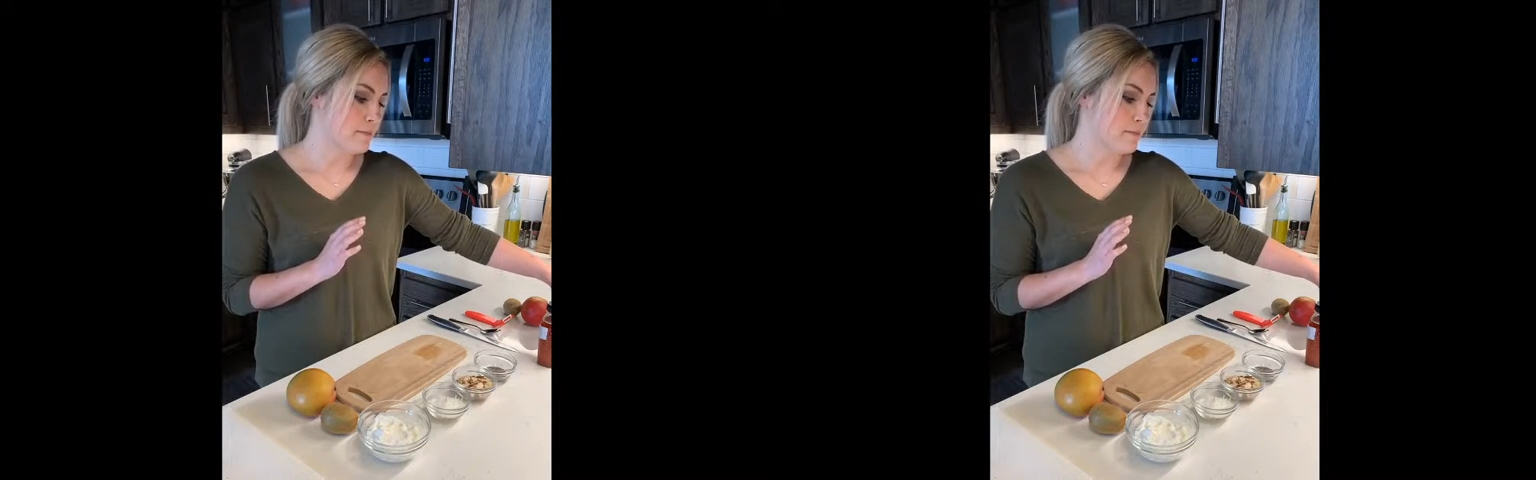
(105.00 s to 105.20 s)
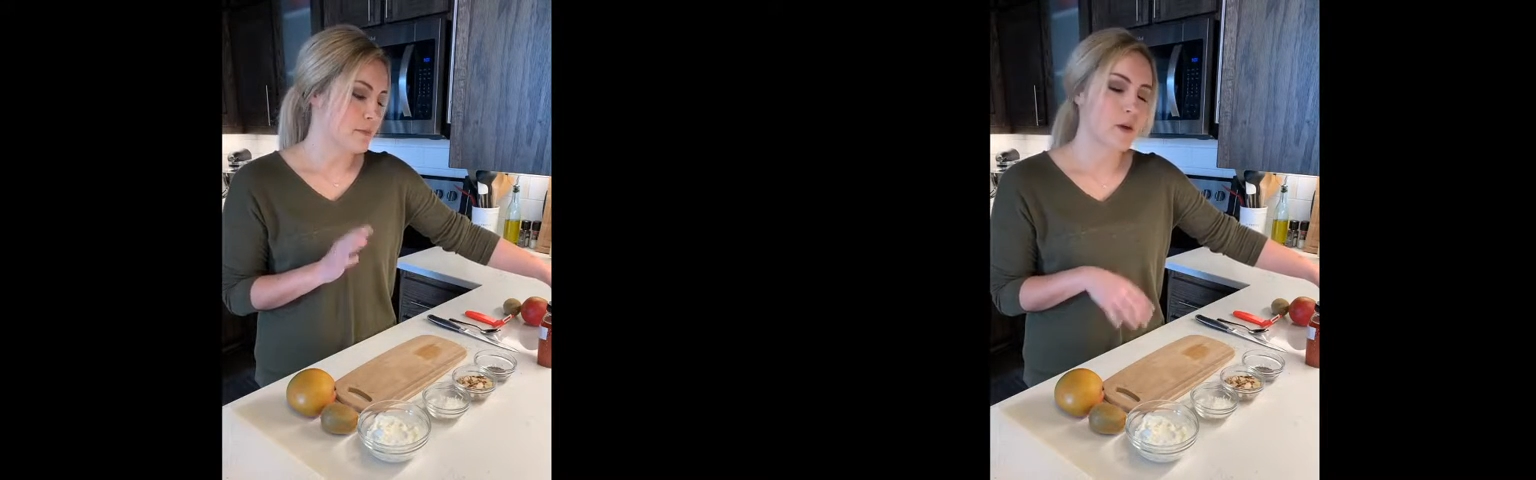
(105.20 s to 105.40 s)

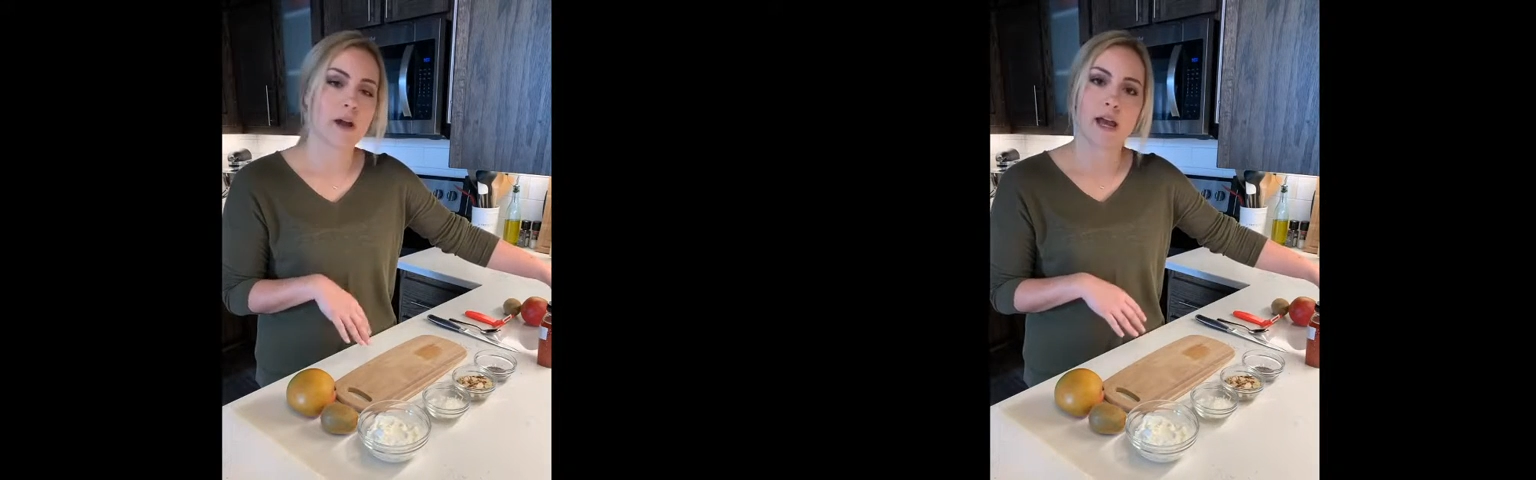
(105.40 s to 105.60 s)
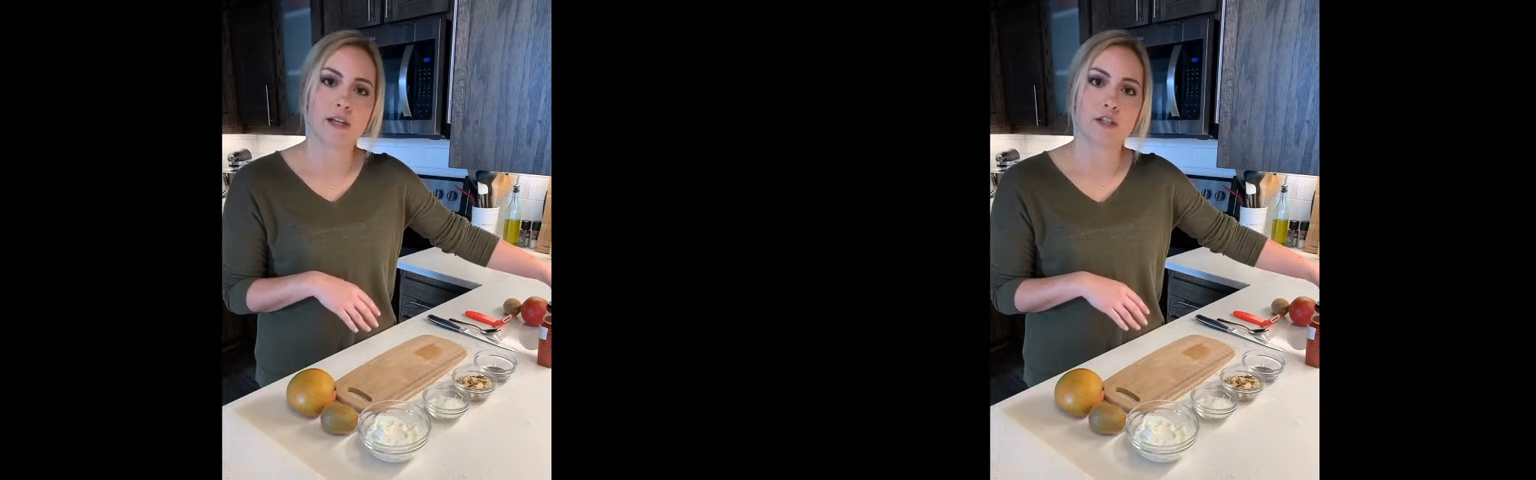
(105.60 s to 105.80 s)
go
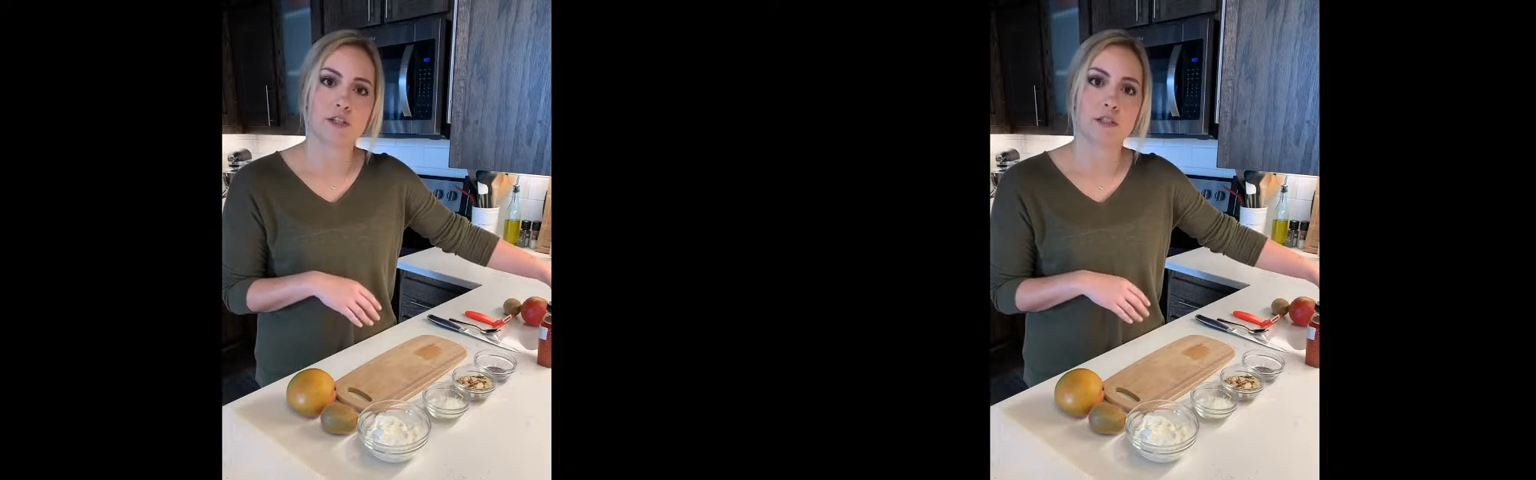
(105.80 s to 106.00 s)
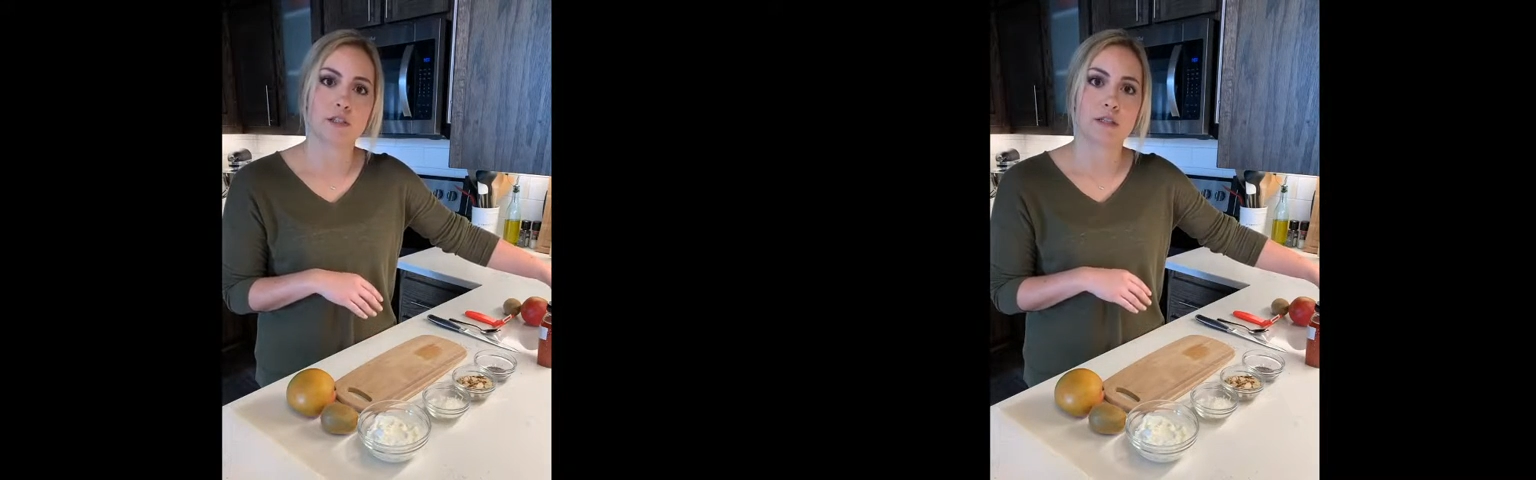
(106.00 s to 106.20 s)
ahead and
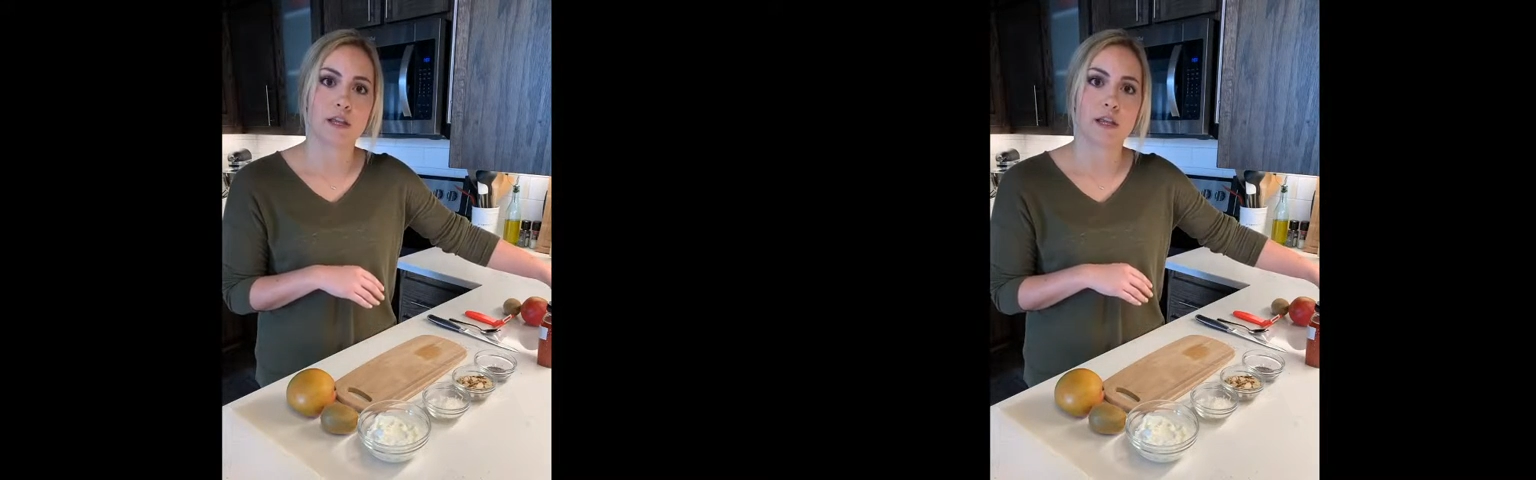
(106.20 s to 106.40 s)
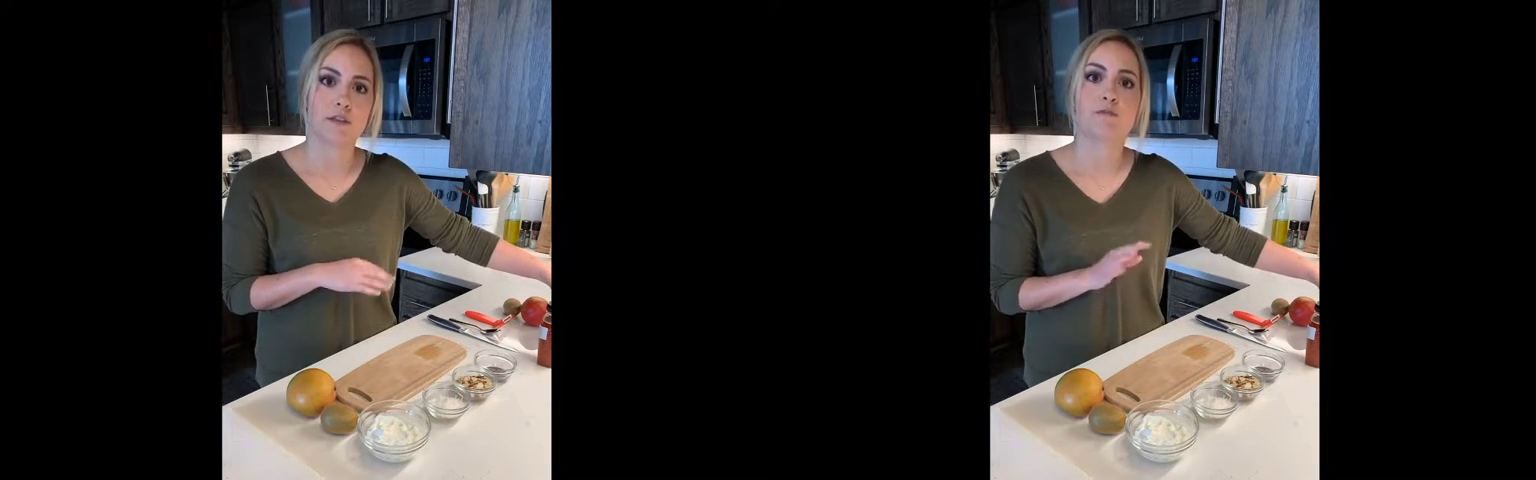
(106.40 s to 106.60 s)
just,
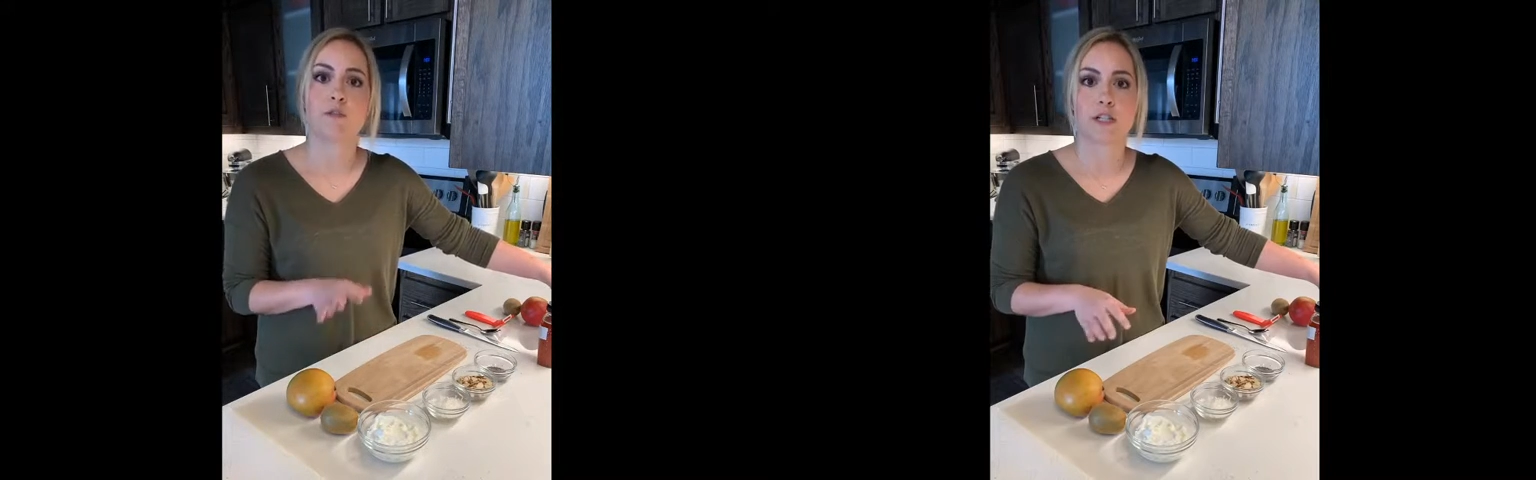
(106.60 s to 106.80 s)
for